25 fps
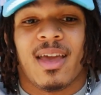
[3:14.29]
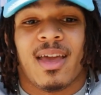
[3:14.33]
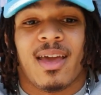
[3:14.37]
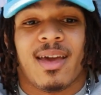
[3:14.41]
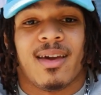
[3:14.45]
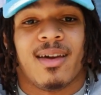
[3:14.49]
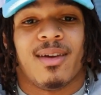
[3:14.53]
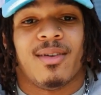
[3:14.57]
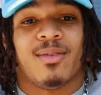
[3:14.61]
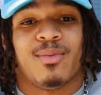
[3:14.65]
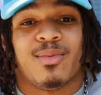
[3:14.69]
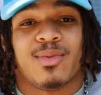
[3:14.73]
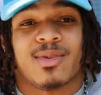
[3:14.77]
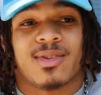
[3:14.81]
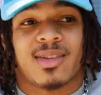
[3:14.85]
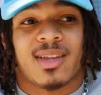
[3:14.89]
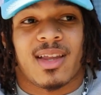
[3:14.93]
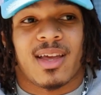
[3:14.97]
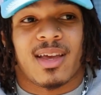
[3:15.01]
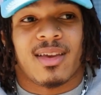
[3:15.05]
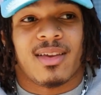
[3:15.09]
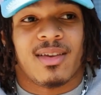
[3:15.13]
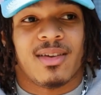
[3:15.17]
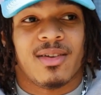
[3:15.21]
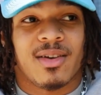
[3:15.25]
And was
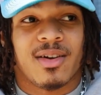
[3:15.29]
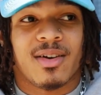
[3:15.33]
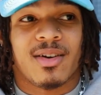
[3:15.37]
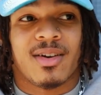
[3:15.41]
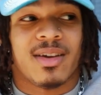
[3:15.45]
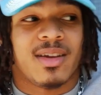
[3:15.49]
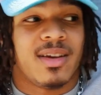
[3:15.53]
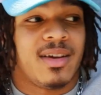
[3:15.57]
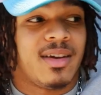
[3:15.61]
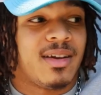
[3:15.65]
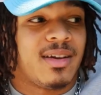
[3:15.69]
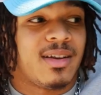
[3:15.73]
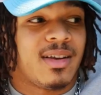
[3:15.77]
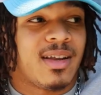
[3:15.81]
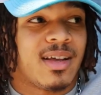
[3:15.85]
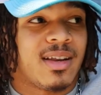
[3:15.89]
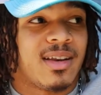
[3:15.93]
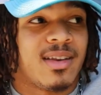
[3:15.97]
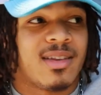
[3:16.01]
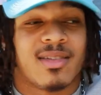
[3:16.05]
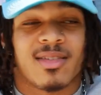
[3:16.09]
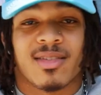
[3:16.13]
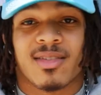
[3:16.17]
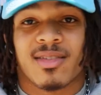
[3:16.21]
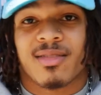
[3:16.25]
like, you know, here,
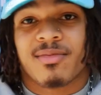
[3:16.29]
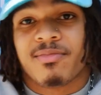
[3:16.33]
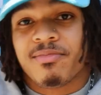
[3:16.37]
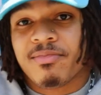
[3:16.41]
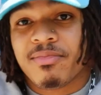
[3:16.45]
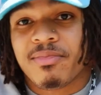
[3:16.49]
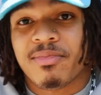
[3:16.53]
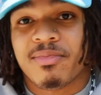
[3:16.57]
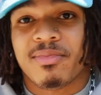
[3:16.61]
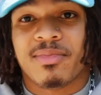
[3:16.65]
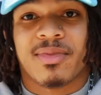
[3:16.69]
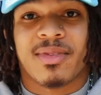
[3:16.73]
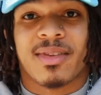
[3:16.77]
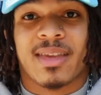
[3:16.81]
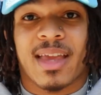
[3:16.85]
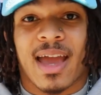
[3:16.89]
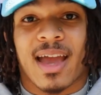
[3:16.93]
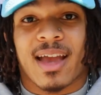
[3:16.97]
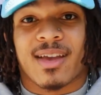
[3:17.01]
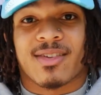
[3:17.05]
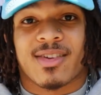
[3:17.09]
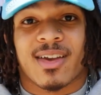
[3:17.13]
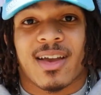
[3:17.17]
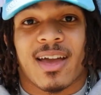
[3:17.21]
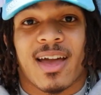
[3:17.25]
like, this is
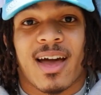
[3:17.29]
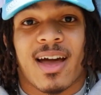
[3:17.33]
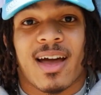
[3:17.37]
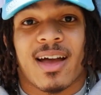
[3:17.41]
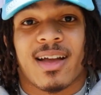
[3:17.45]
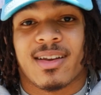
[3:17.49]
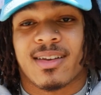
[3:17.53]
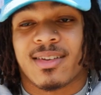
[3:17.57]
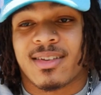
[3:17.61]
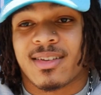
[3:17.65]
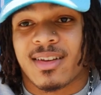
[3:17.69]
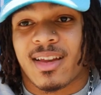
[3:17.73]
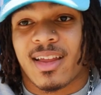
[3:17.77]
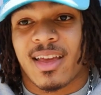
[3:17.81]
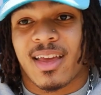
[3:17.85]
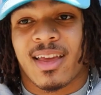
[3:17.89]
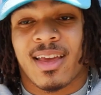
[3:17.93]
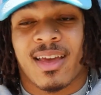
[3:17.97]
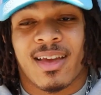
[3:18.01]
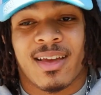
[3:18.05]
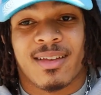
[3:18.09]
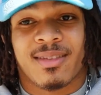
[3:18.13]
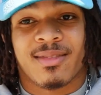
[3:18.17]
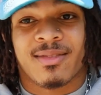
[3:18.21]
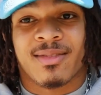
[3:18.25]
cash I got. And like,
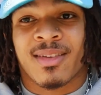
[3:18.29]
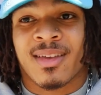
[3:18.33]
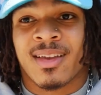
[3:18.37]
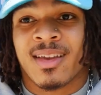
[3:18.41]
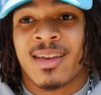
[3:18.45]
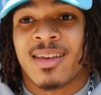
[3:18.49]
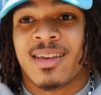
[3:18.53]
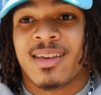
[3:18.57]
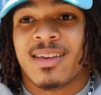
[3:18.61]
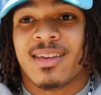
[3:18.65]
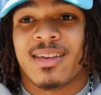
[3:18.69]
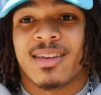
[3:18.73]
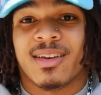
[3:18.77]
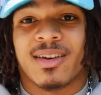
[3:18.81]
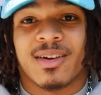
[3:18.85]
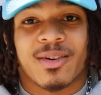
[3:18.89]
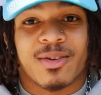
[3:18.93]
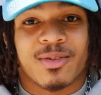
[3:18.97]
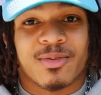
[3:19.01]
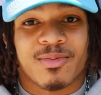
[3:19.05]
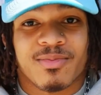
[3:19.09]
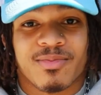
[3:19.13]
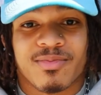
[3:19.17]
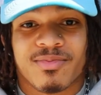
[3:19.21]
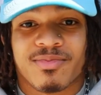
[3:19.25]
hey, you
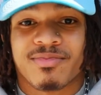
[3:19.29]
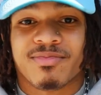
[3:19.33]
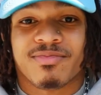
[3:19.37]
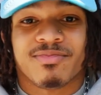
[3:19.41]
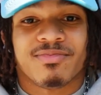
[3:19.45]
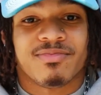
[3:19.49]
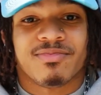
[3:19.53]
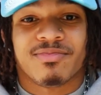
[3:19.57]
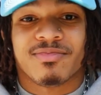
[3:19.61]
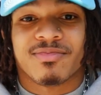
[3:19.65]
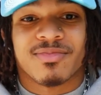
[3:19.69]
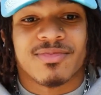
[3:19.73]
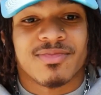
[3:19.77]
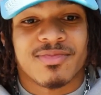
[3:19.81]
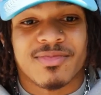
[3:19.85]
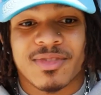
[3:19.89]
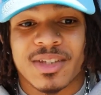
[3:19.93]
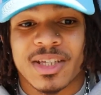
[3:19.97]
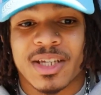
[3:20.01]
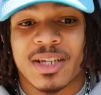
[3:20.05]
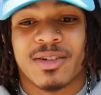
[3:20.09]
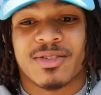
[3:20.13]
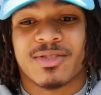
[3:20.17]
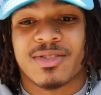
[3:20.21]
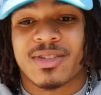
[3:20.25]
know,
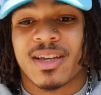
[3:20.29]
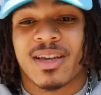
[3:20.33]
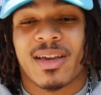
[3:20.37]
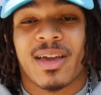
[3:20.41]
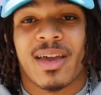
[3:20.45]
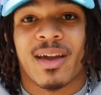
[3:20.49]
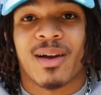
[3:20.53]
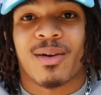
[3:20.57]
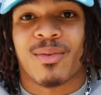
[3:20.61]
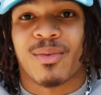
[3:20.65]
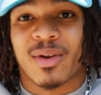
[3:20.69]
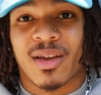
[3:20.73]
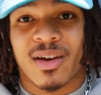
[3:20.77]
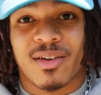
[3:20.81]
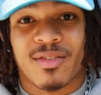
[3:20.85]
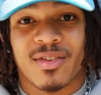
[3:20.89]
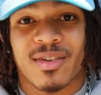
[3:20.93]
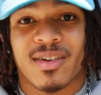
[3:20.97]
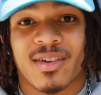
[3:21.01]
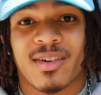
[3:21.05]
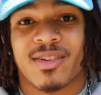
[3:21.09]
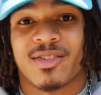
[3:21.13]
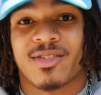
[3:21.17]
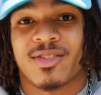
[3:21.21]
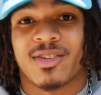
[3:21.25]
take care of whatever
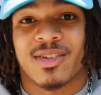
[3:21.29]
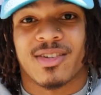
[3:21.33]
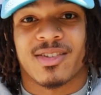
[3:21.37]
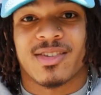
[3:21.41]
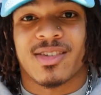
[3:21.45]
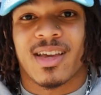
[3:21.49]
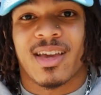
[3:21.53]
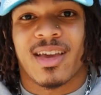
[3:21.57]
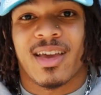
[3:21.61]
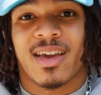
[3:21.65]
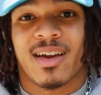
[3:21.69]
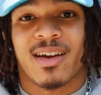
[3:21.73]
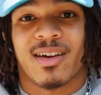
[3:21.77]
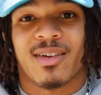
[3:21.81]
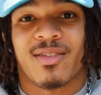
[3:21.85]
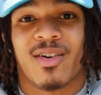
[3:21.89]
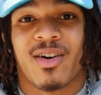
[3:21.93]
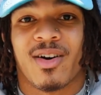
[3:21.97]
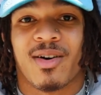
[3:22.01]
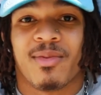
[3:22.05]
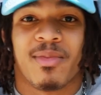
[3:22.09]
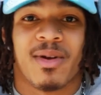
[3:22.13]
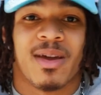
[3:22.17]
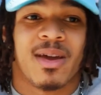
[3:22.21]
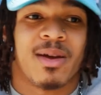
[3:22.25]
it is you need to take care of.
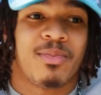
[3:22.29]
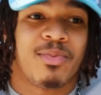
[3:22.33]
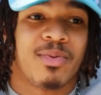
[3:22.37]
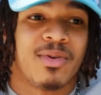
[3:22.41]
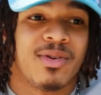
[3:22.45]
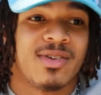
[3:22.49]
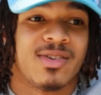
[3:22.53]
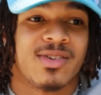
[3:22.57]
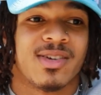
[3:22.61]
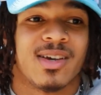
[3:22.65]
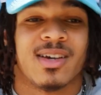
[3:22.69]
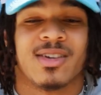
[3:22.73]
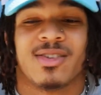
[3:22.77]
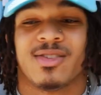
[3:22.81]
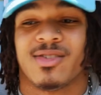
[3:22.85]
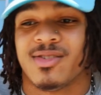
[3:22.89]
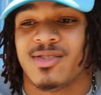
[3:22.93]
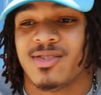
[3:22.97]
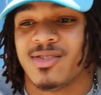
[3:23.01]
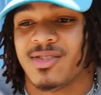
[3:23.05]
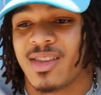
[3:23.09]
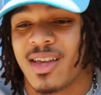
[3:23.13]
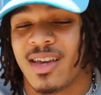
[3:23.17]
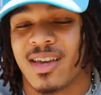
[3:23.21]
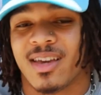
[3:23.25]
Oh, man, appreciate
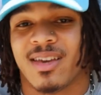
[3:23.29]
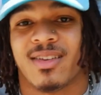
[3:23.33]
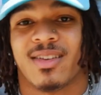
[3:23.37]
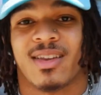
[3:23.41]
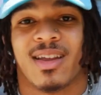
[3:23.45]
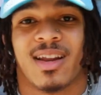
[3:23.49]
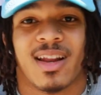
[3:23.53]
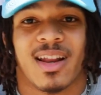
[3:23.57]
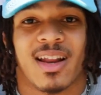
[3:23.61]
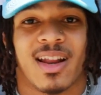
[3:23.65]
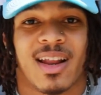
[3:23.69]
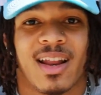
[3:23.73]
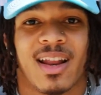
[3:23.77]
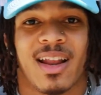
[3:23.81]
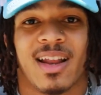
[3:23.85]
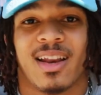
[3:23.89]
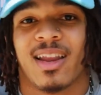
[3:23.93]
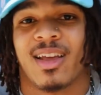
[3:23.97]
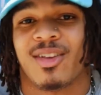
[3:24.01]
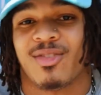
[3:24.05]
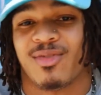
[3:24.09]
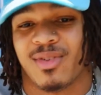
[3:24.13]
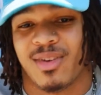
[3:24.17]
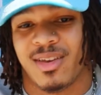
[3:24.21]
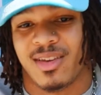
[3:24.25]
you. Thank you.
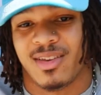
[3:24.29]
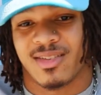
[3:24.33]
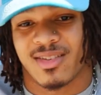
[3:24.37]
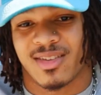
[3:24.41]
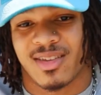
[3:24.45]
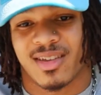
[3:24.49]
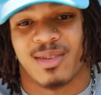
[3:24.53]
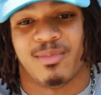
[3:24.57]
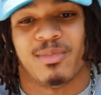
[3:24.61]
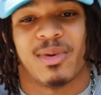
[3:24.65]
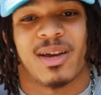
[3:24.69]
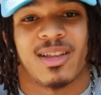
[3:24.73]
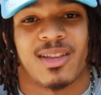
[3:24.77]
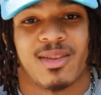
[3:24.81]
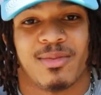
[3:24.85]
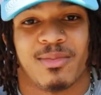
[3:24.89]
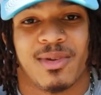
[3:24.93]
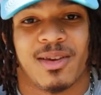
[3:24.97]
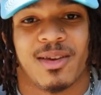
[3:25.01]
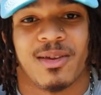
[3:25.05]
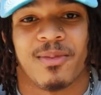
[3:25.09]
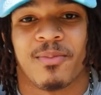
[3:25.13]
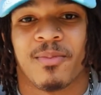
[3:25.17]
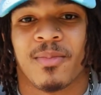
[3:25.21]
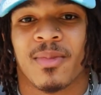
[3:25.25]
That's what he said back to
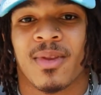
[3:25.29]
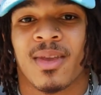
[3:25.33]
me.